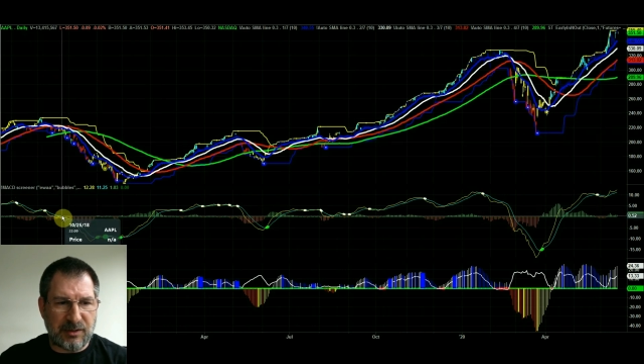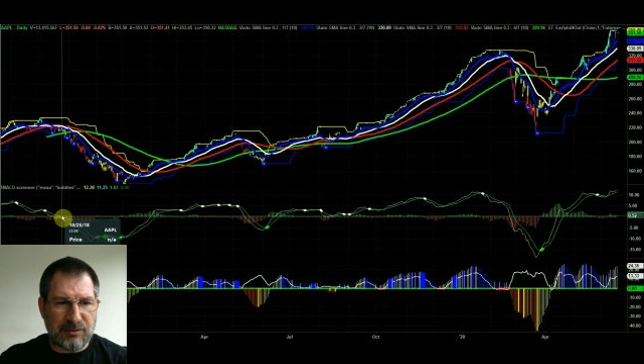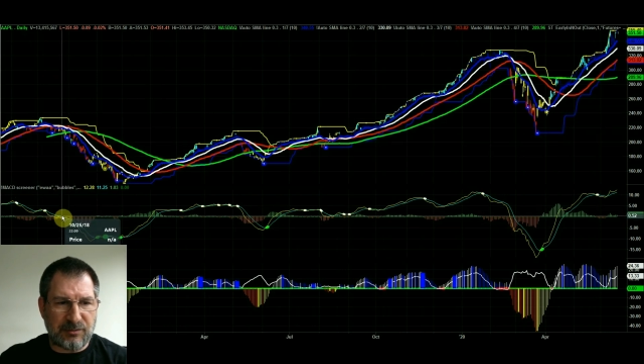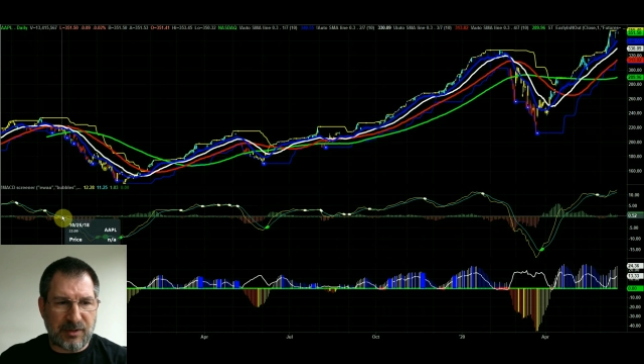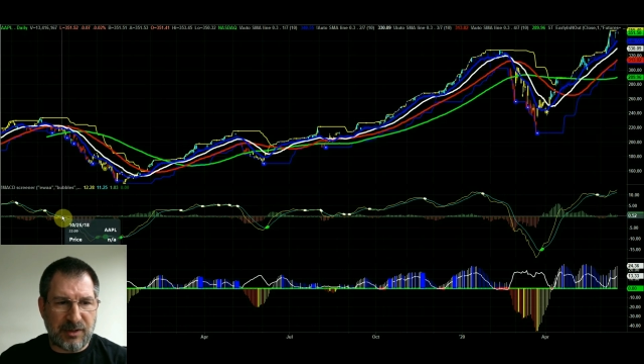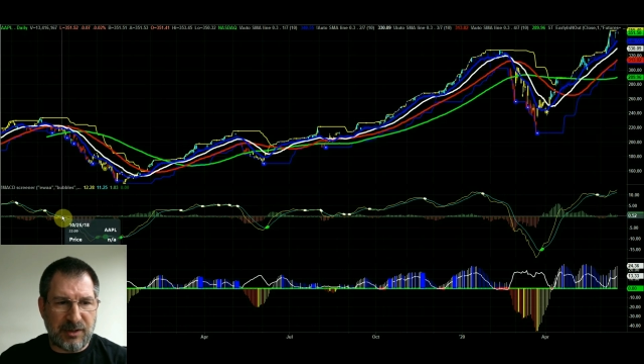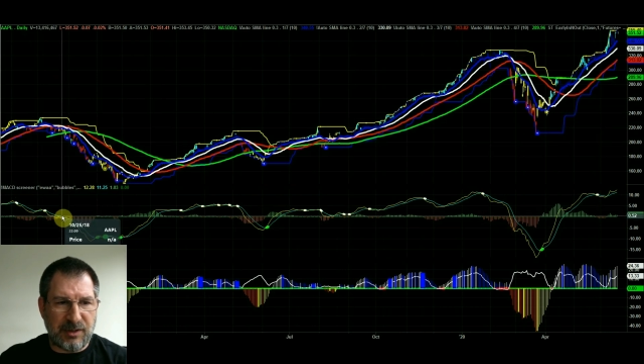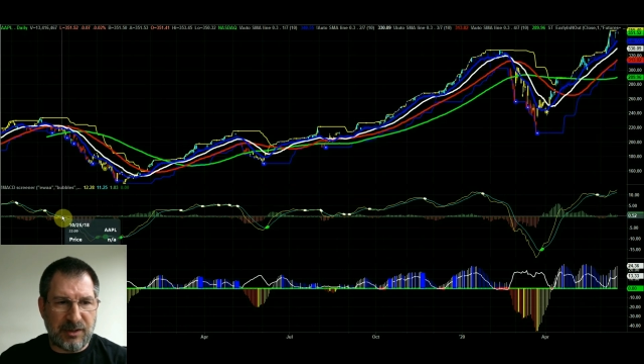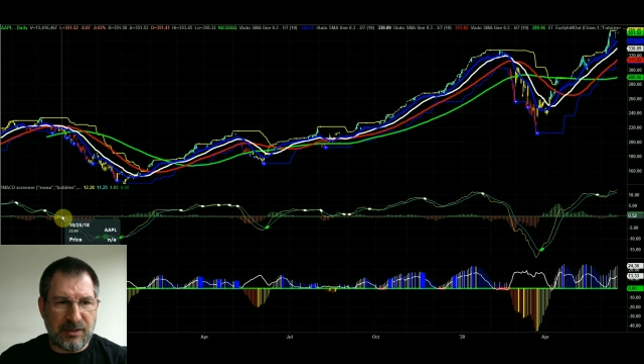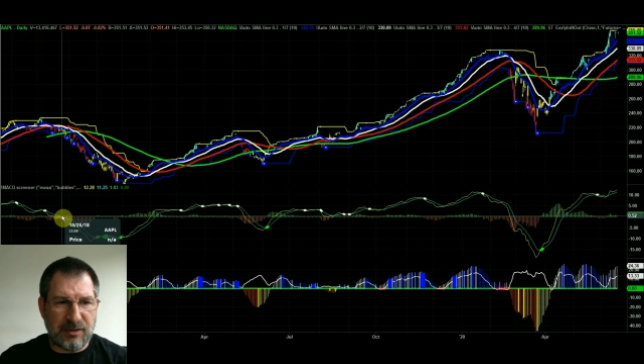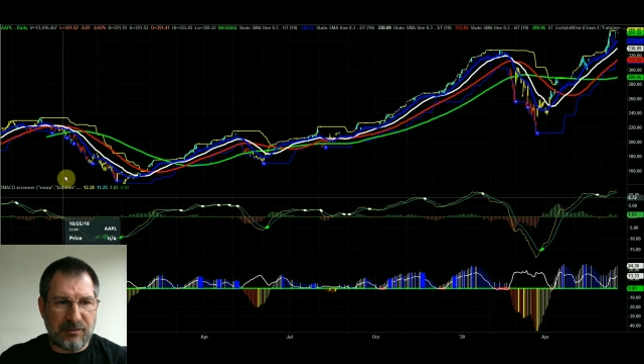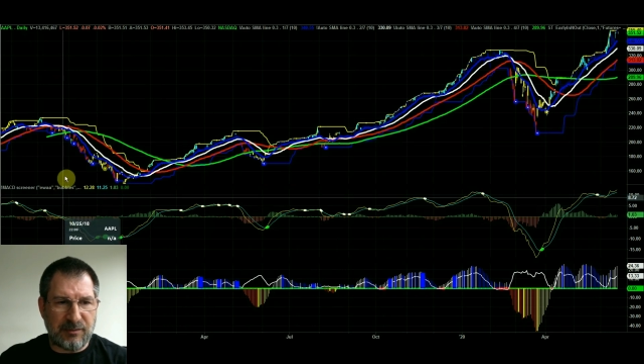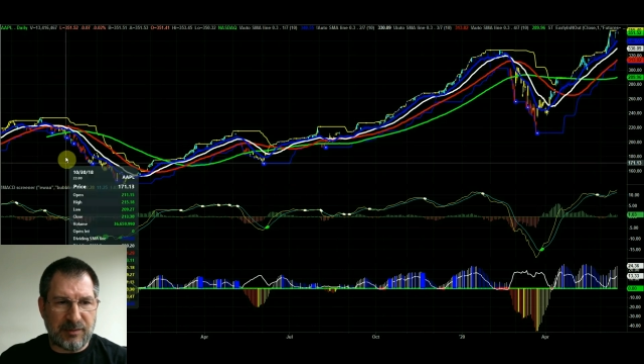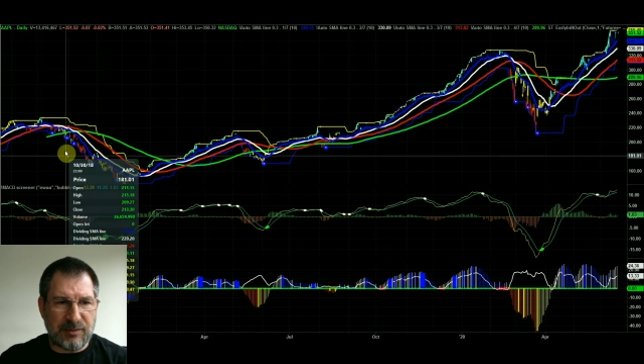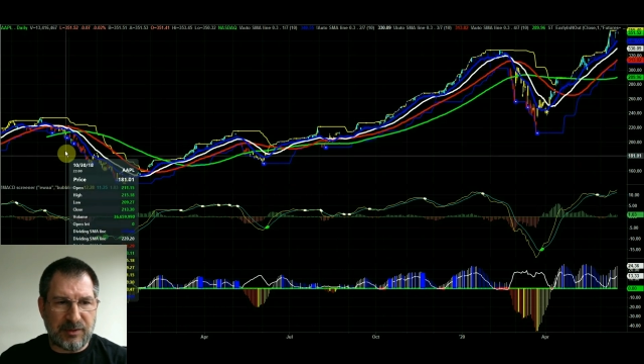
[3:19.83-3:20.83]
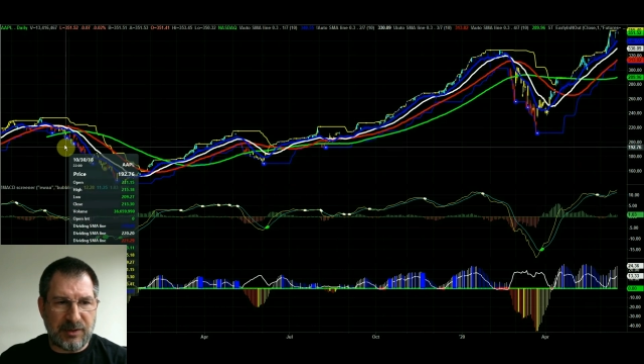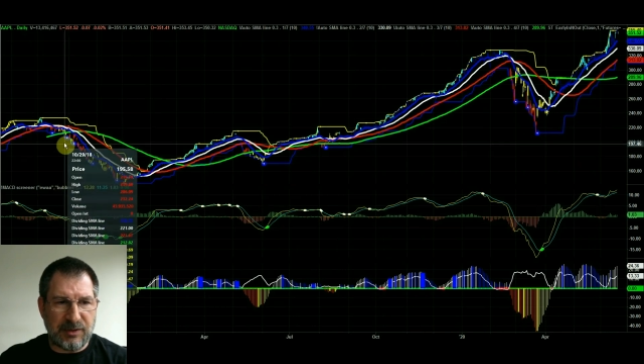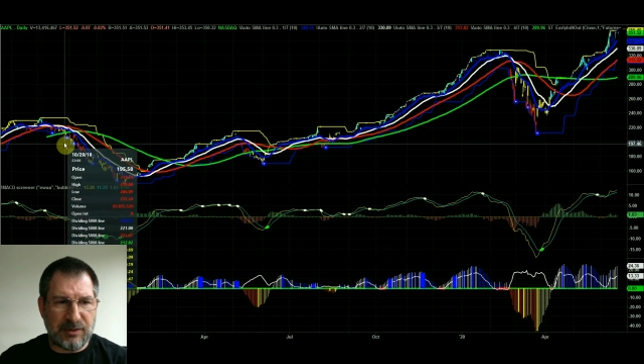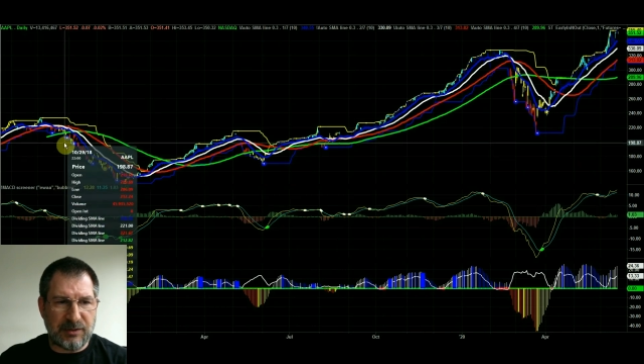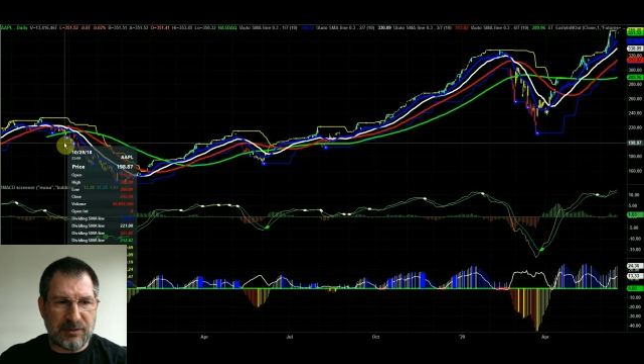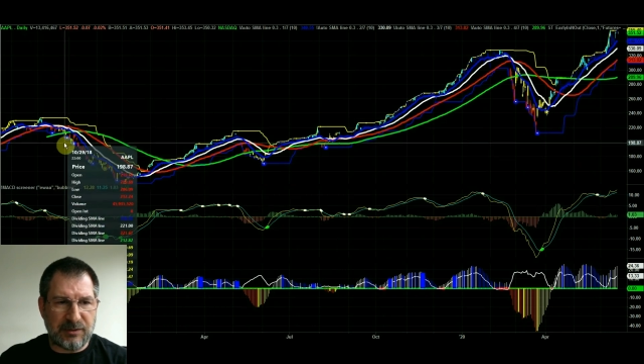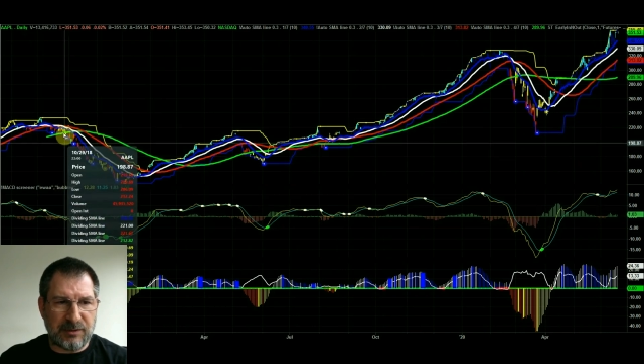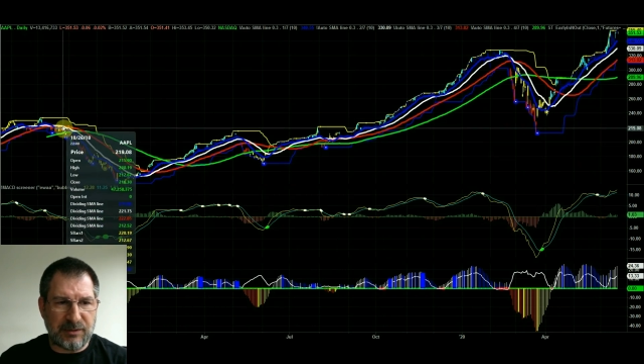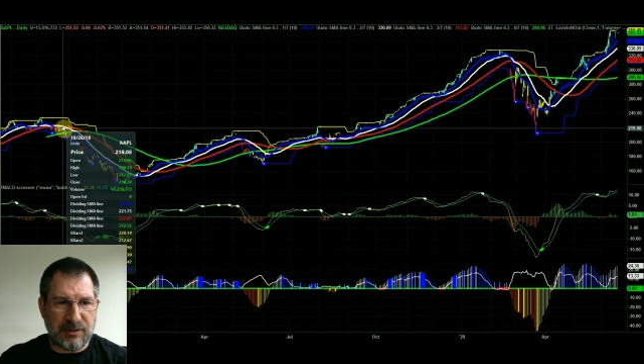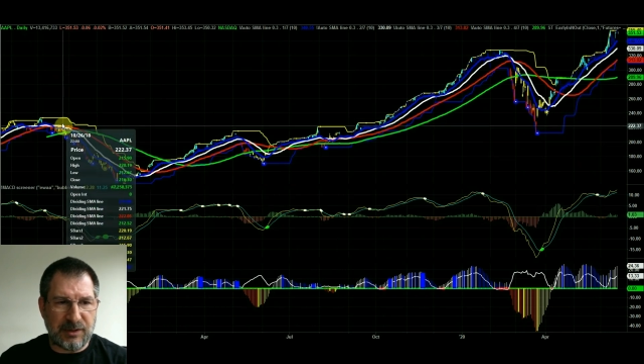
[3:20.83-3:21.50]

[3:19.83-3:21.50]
trend here was here,